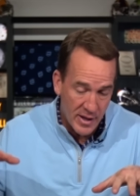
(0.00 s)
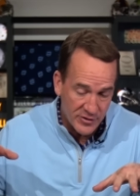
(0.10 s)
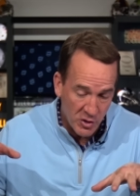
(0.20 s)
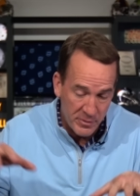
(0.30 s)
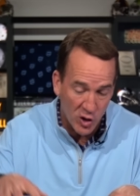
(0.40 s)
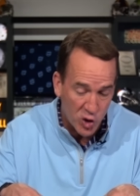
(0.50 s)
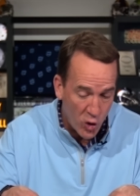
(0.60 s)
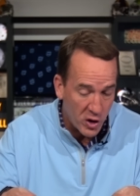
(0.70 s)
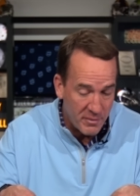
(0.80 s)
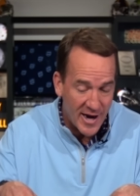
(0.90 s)
It's a Bill
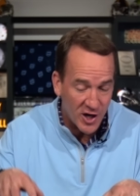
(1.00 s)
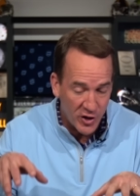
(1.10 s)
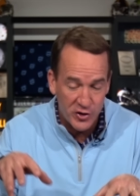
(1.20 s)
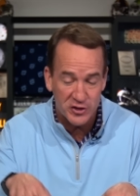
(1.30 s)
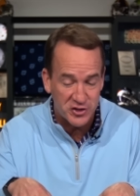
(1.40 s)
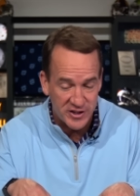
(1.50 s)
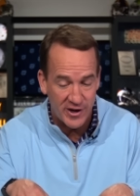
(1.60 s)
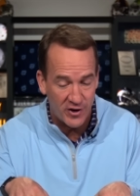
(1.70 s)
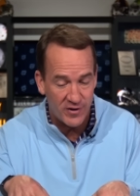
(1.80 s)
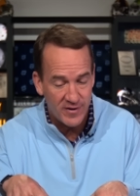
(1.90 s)
quarterback under
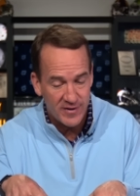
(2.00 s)
center.